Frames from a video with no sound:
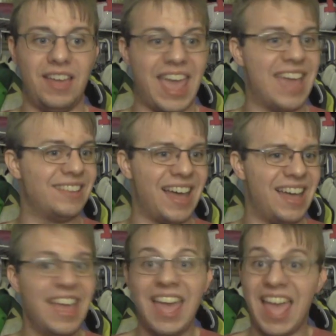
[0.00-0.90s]
and and
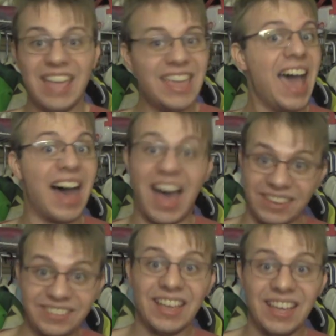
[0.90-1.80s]
yeah,
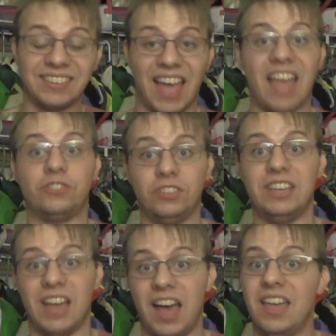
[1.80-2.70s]
I did
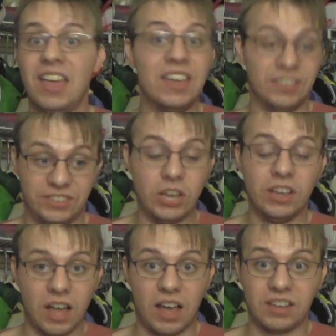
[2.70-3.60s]
actually
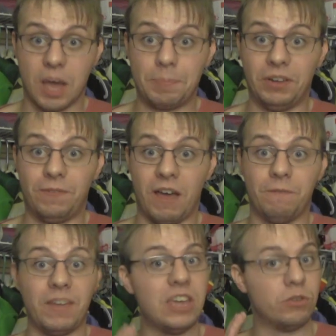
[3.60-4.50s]
dig a couple of
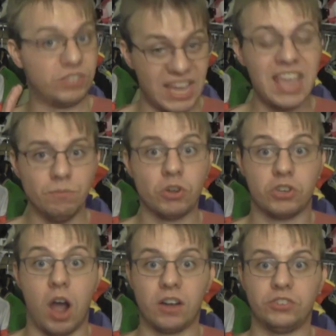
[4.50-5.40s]
videos in
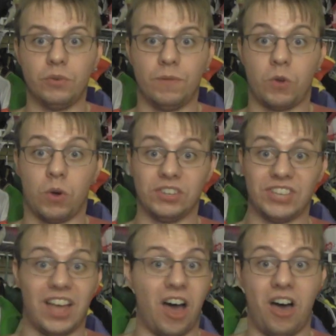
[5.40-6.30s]
regards to, of course,
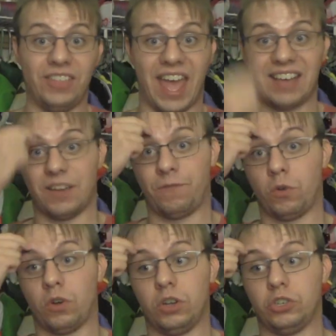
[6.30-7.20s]
all that
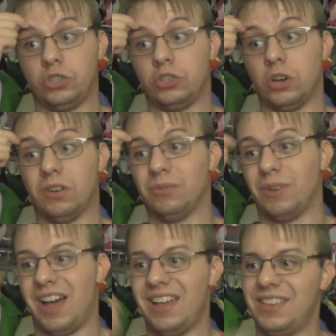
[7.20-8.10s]
for
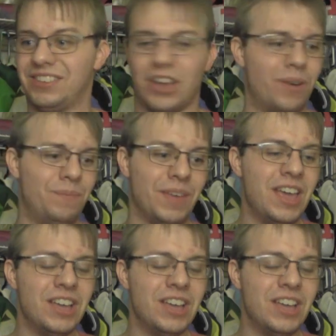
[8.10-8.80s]
sure. so.